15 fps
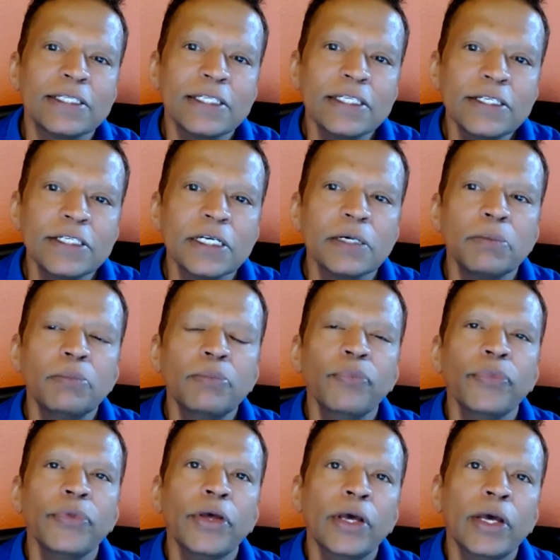system
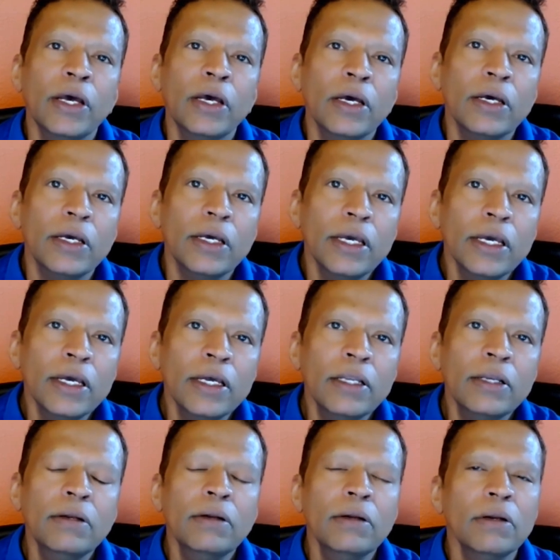
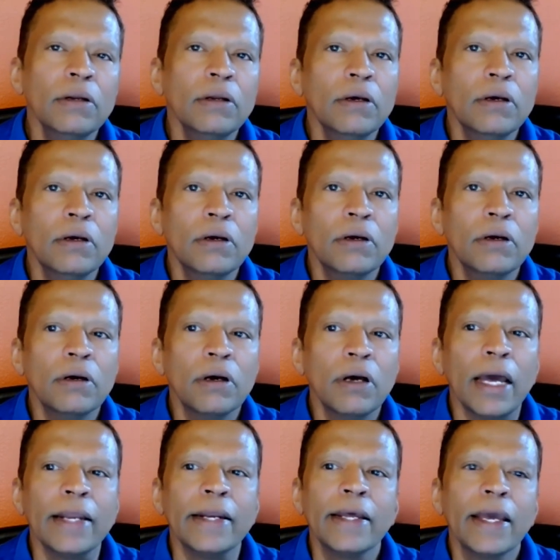in
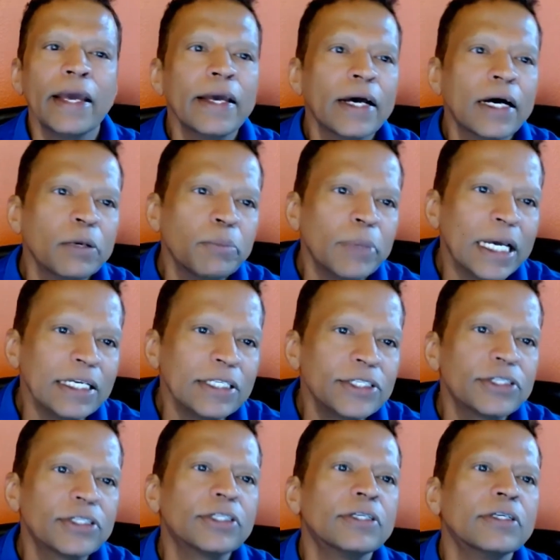an
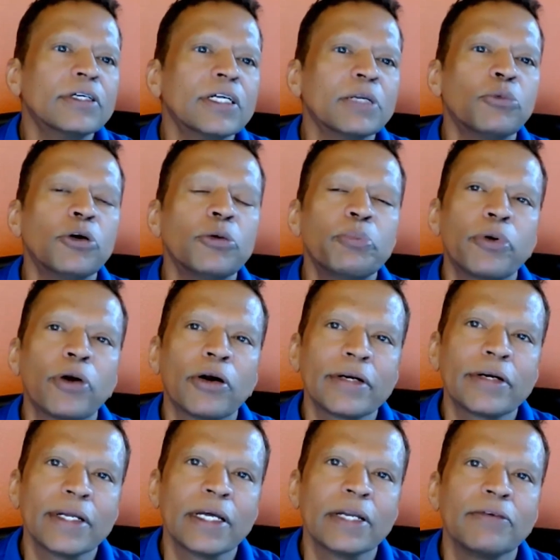AI-based remote
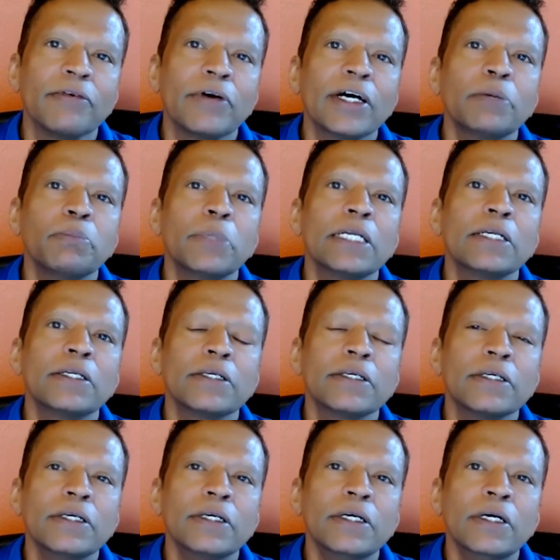proctoring environment
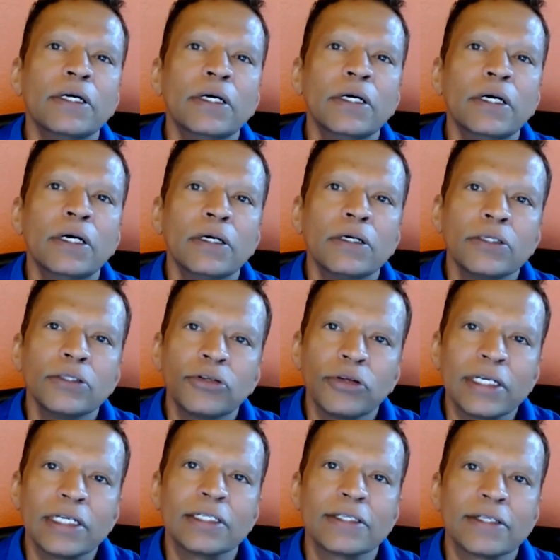so
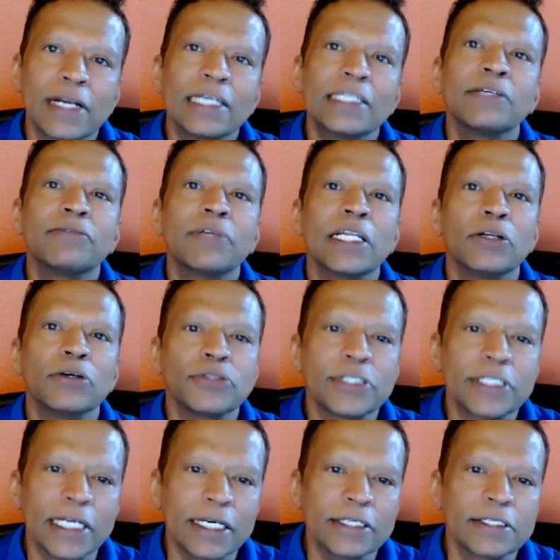that it is relatively low
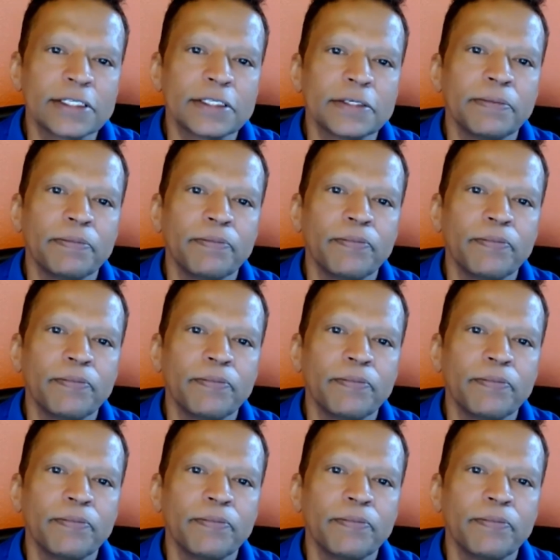stakes.